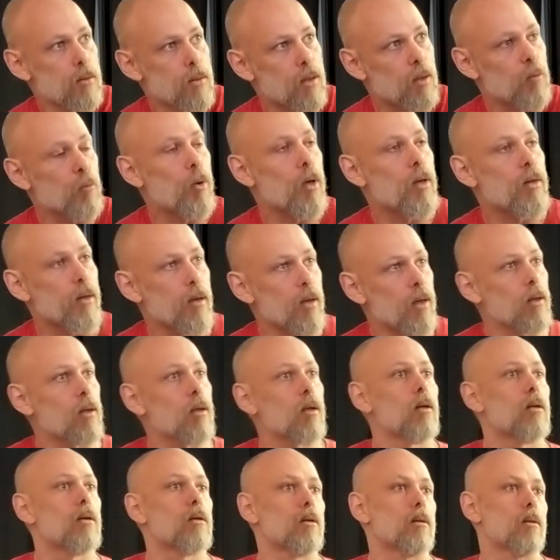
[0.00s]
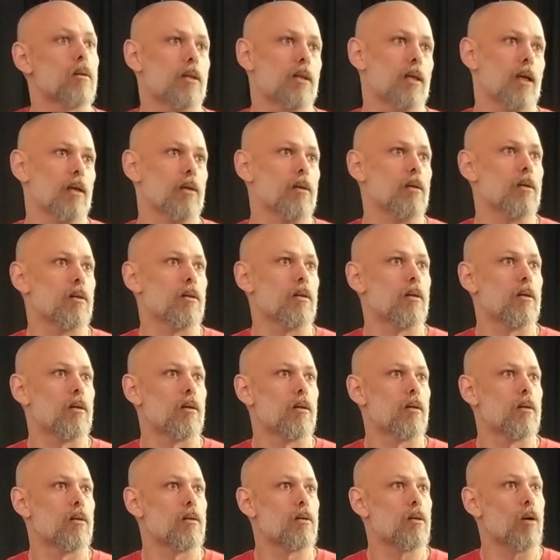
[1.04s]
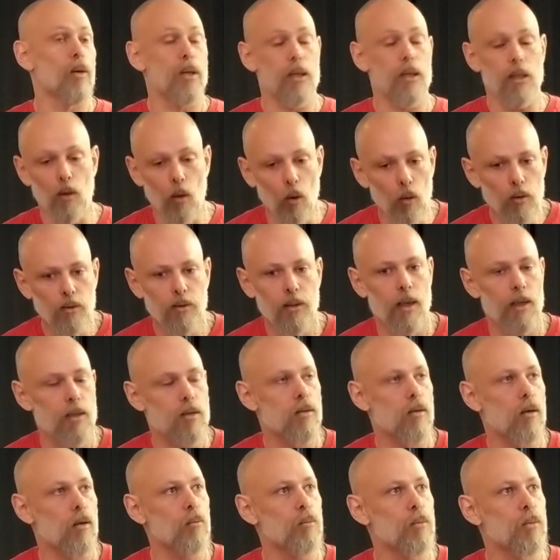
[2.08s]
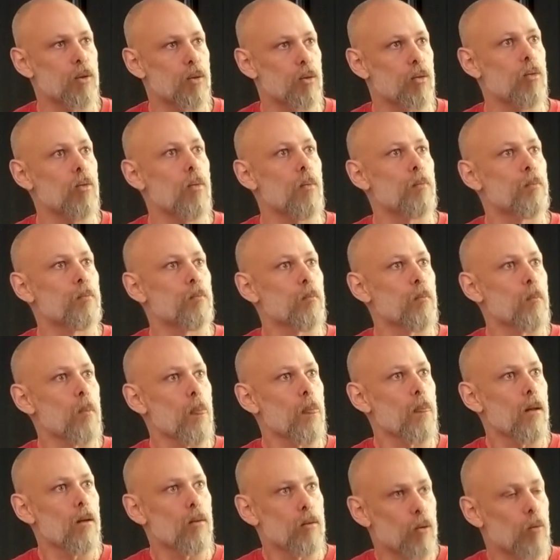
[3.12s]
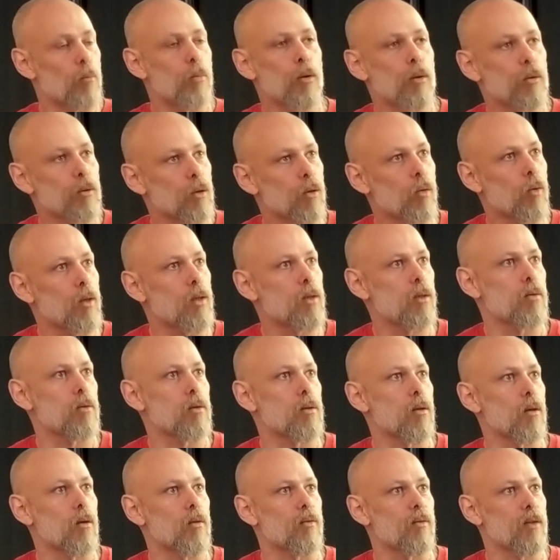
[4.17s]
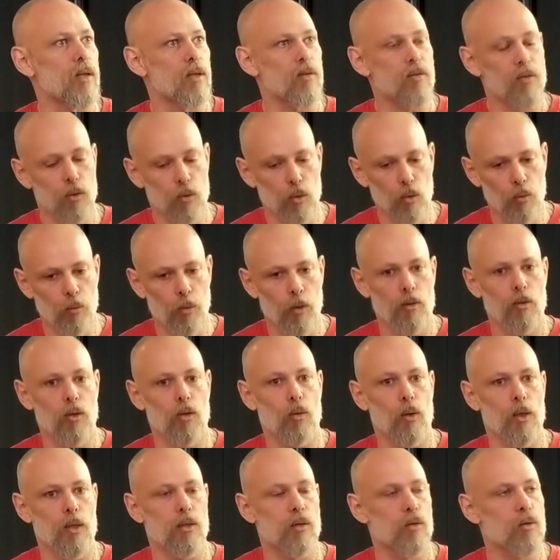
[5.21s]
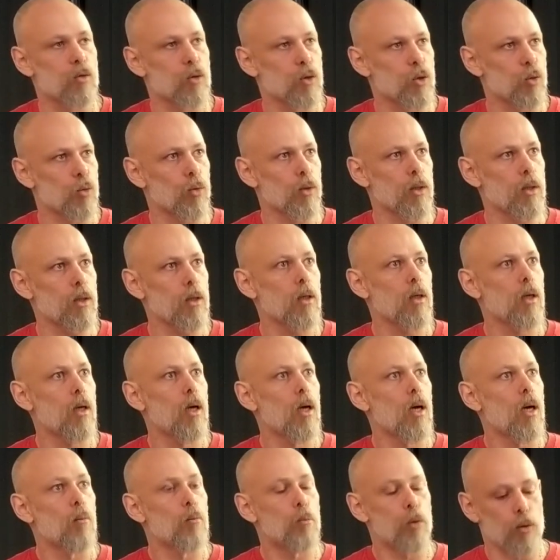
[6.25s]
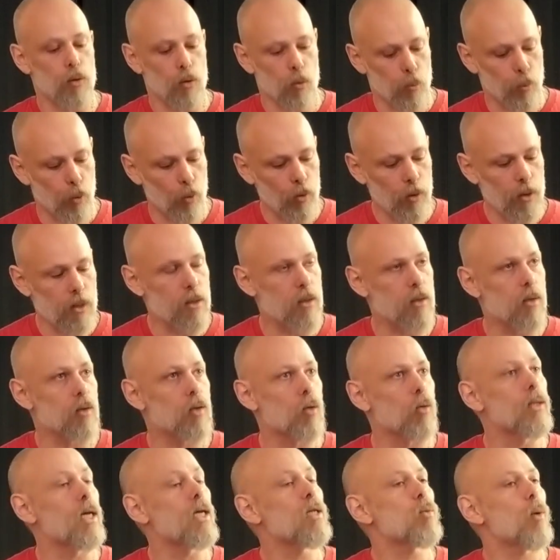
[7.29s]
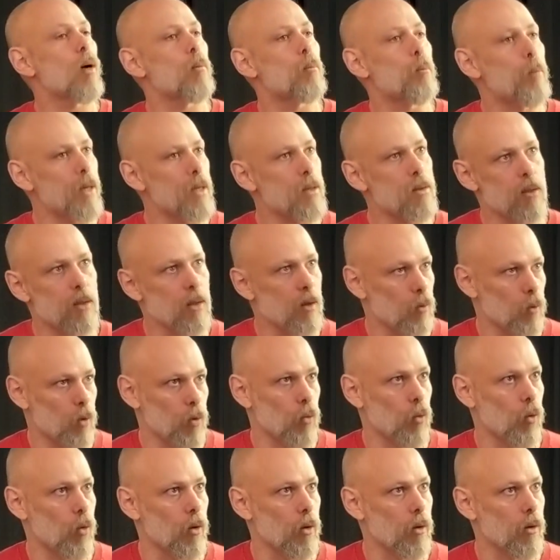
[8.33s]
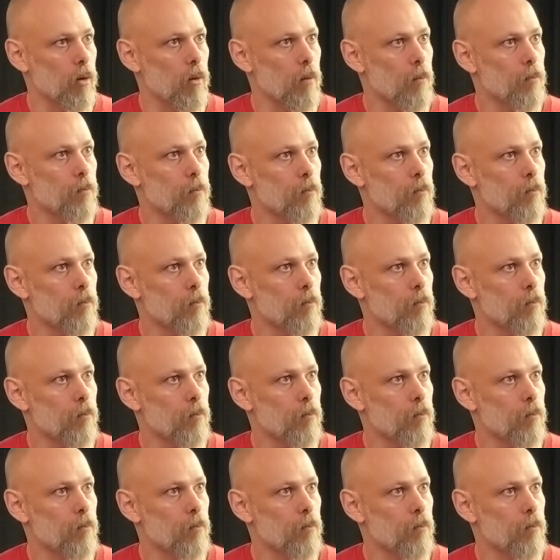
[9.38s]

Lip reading: sympathetic side. So it all ties up to the burn the question stuff. If you do burn the questions truly, but the point is, so that's why pacing won't work.